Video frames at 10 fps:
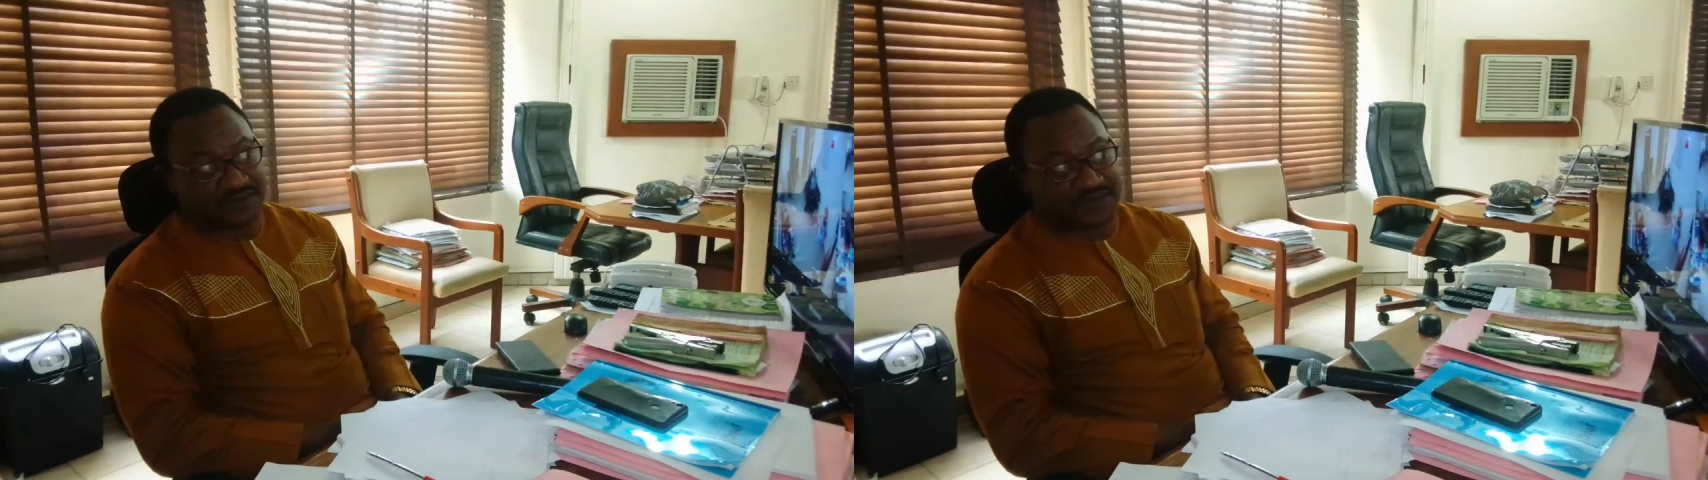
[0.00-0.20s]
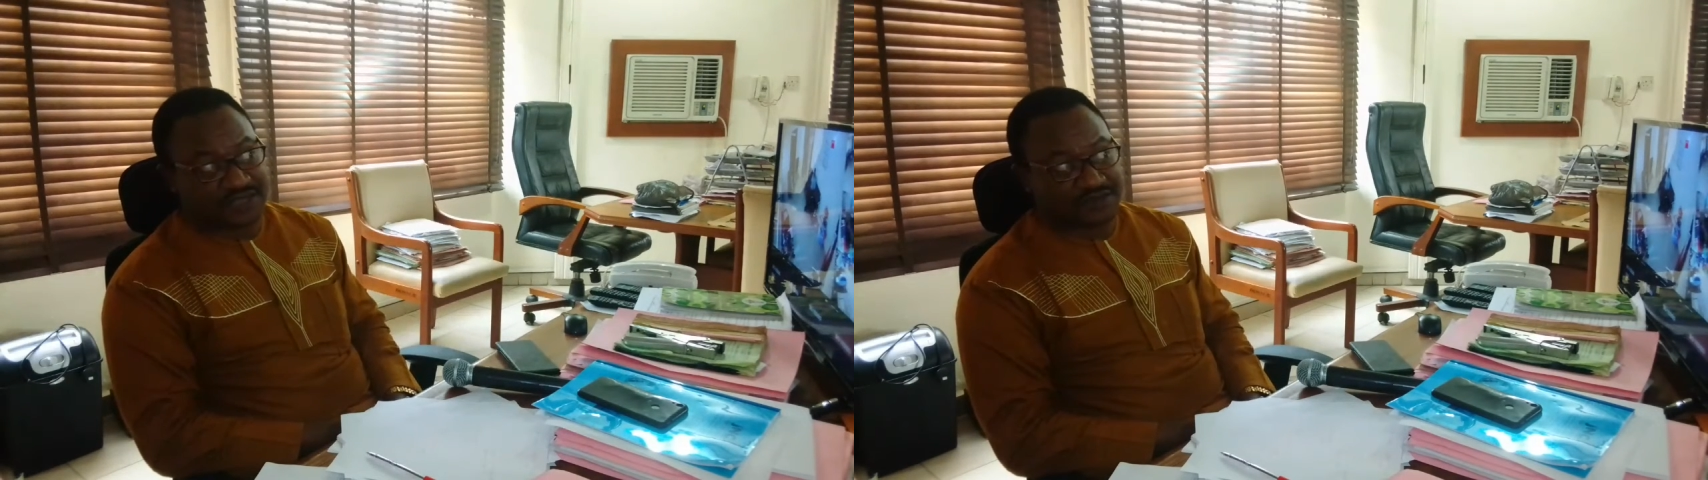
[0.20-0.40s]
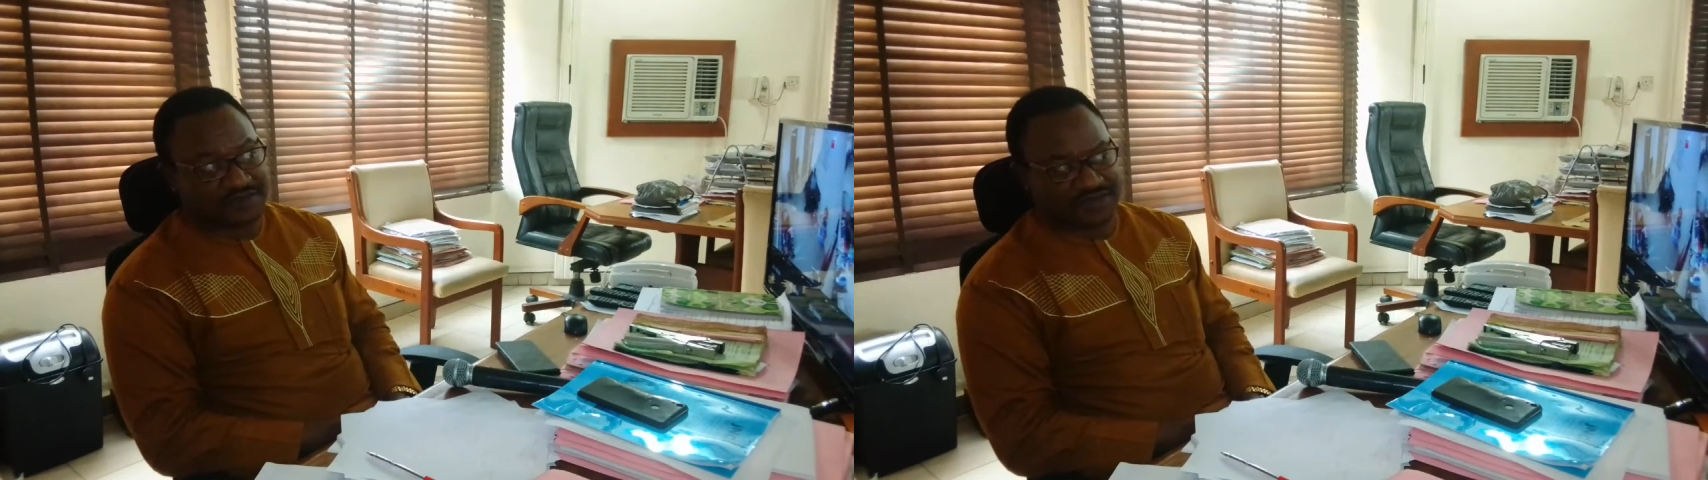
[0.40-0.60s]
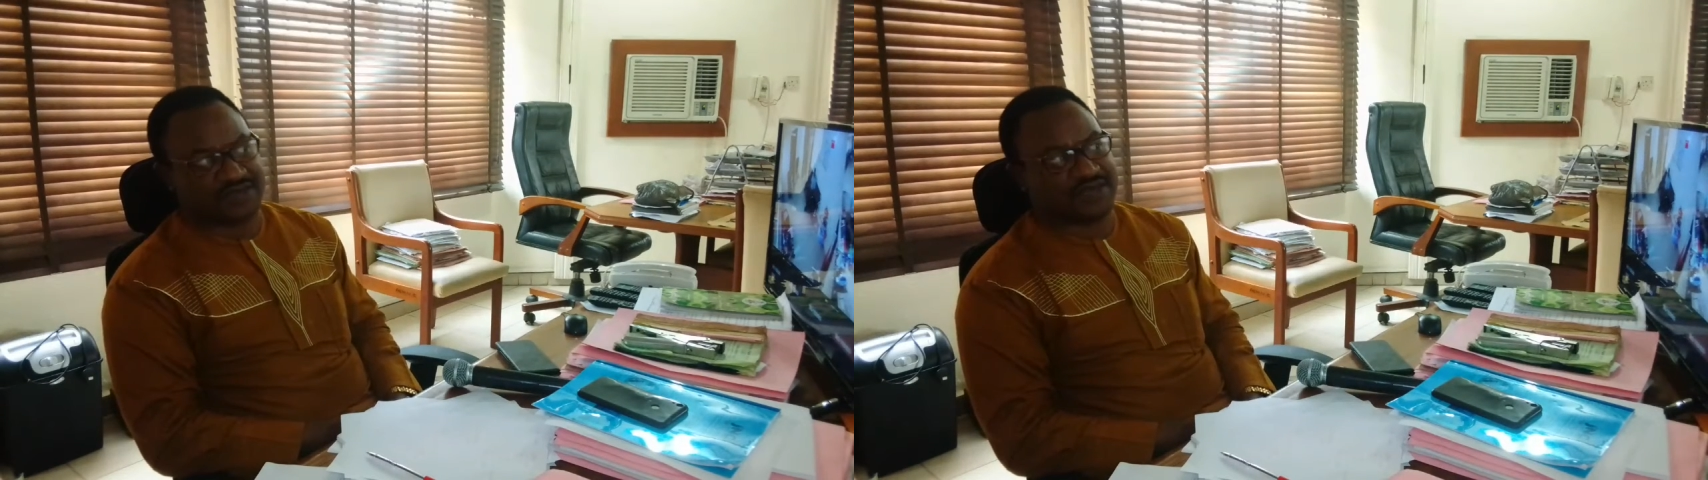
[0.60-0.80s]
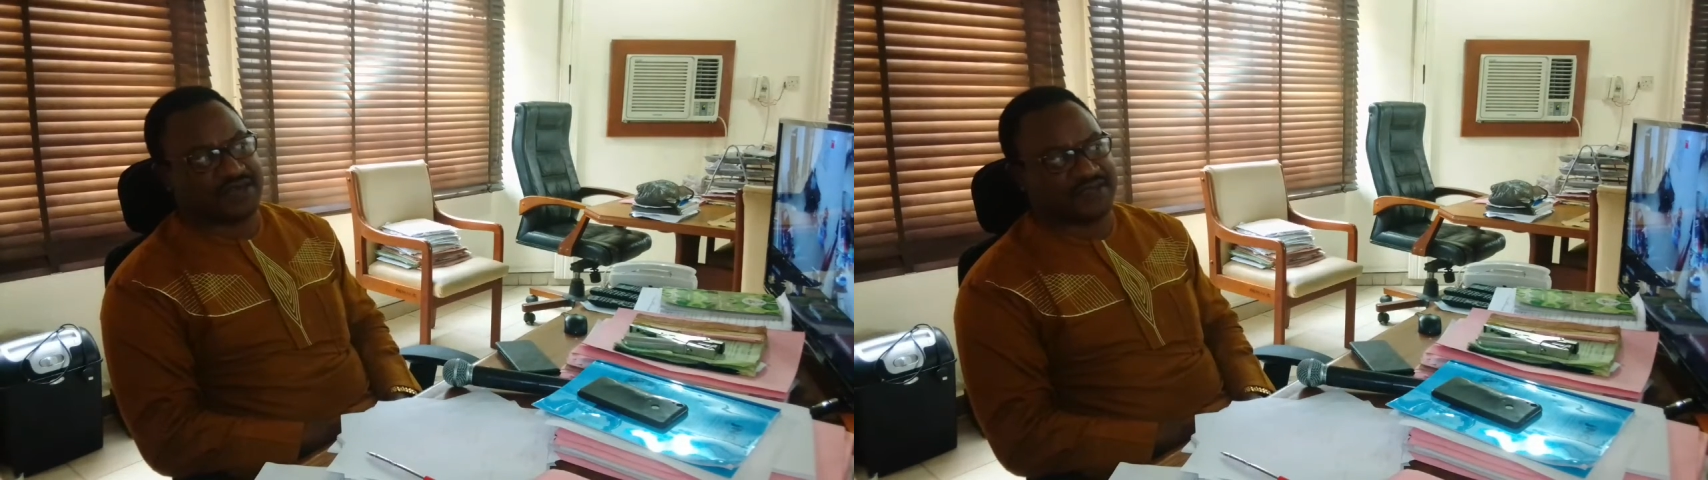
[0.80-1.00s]
a question
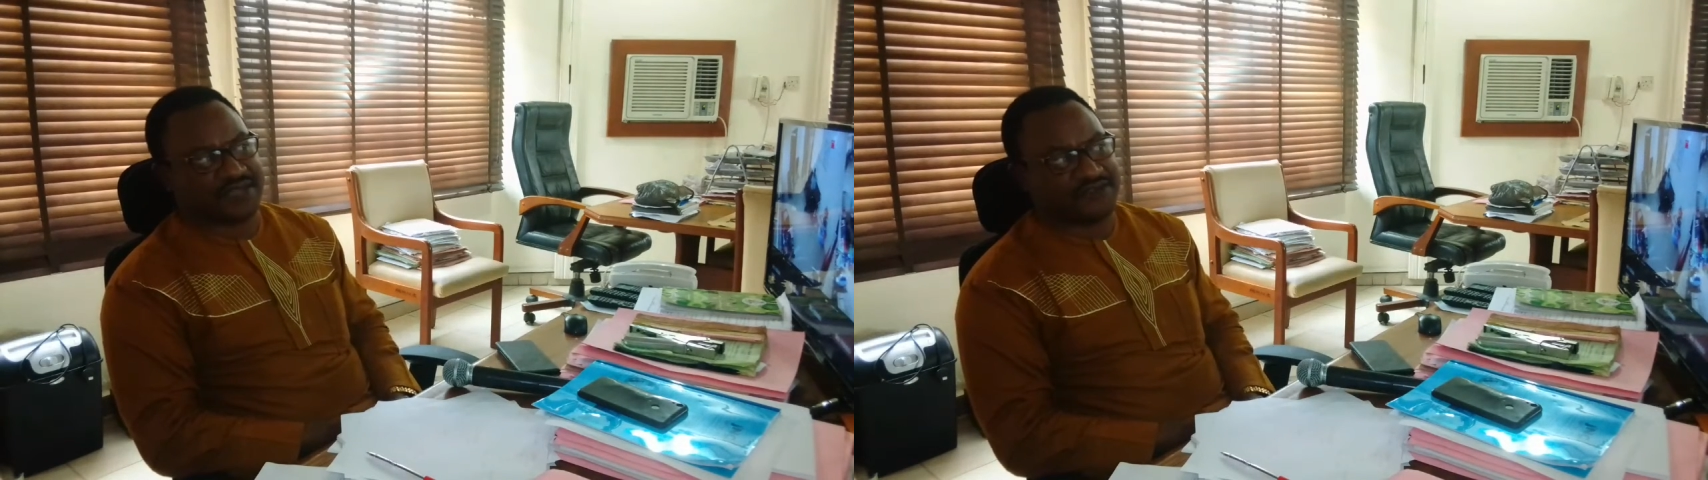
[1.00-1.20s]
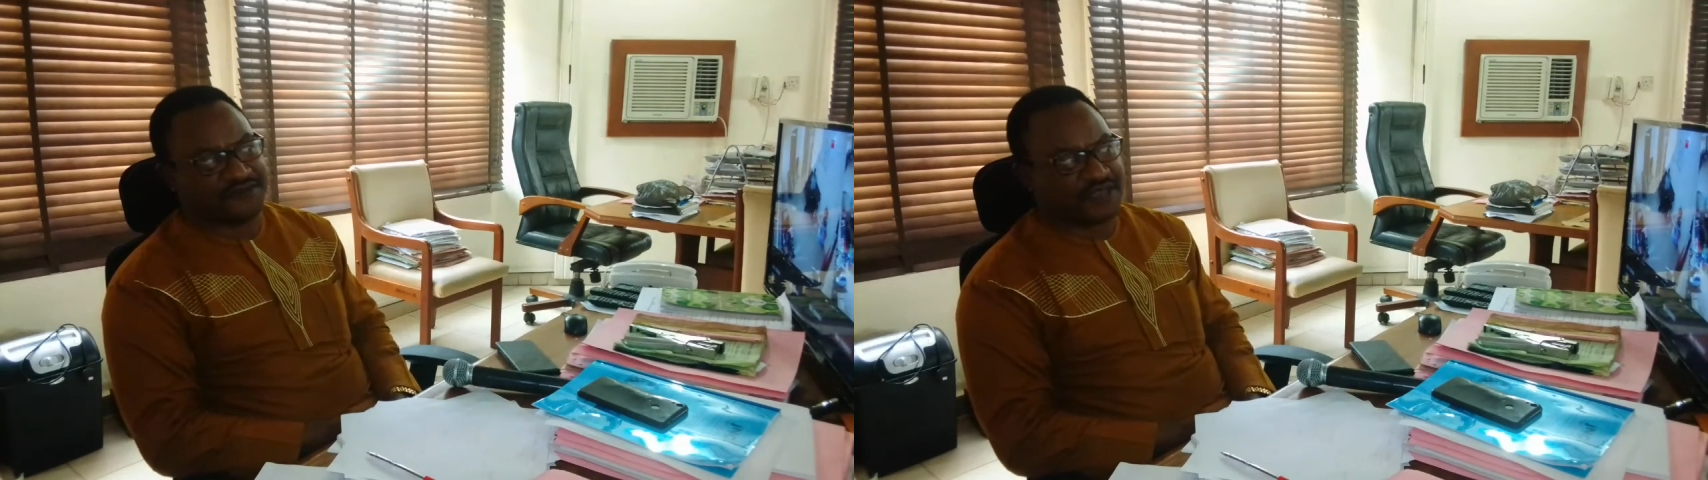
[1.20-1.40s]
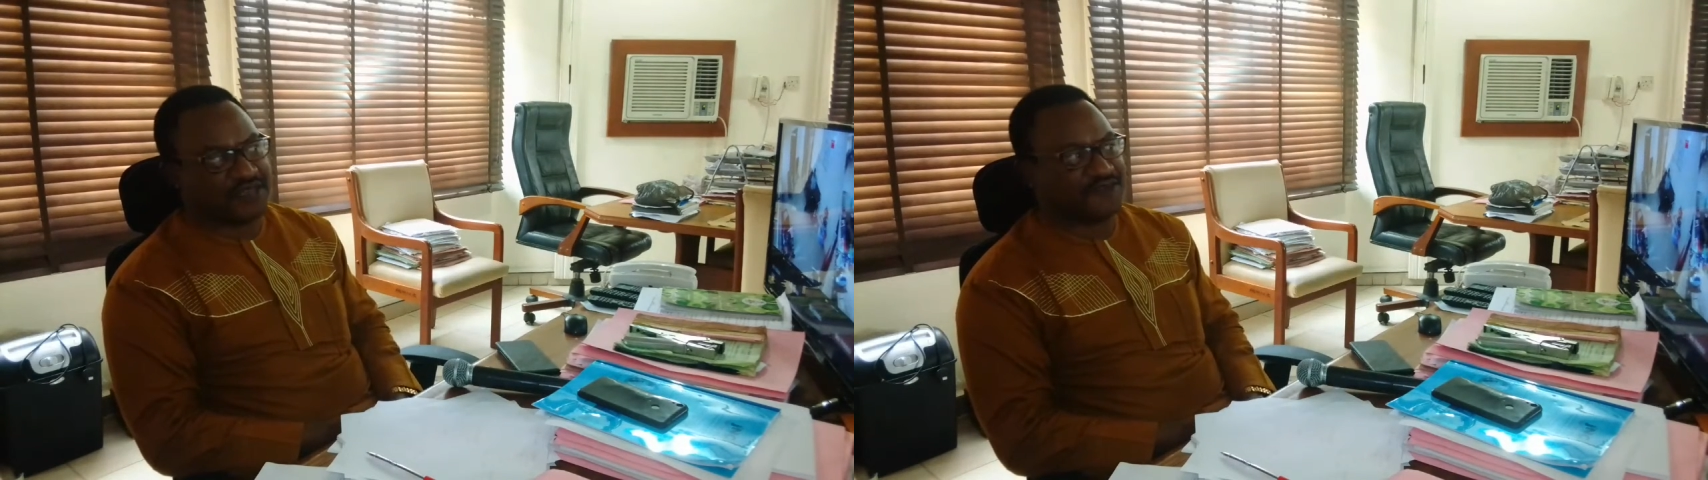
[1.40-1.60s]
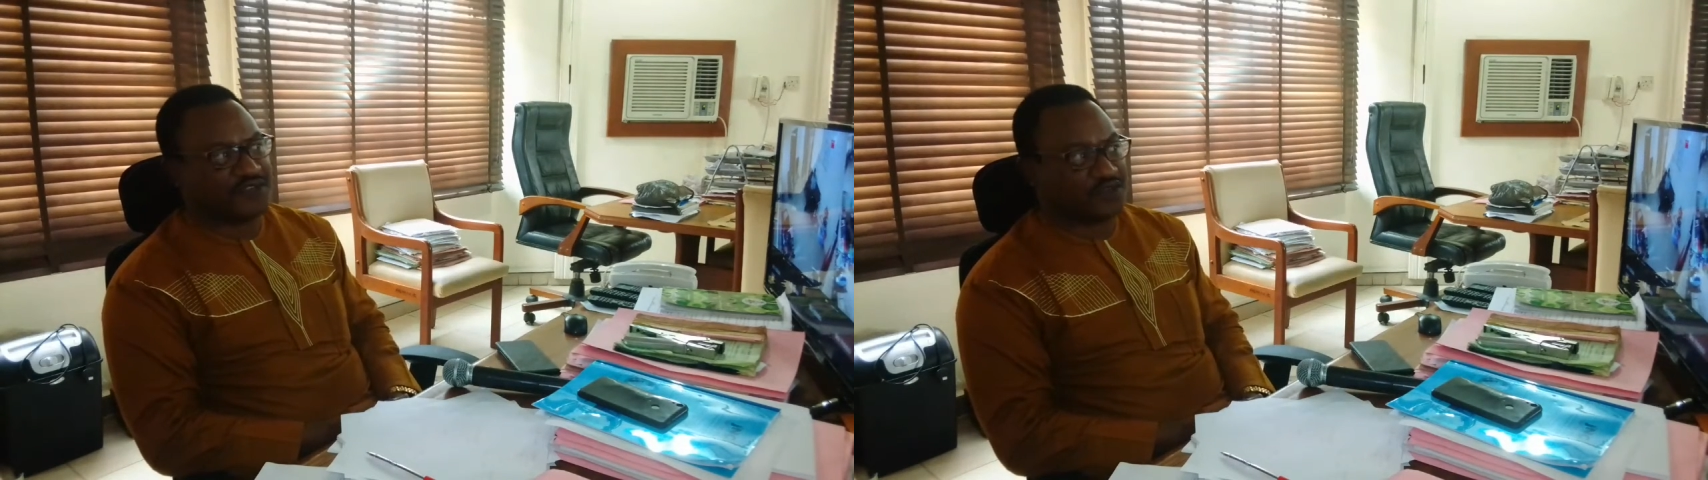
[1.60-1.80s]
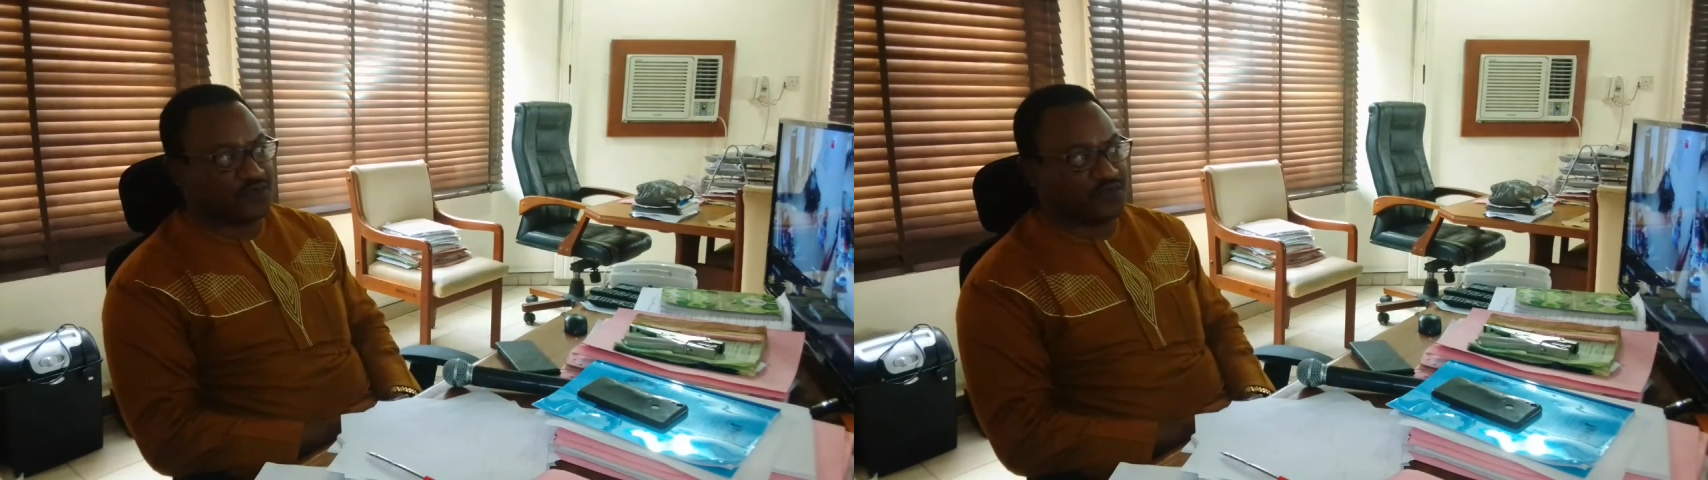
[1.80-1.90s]
and answer FAQ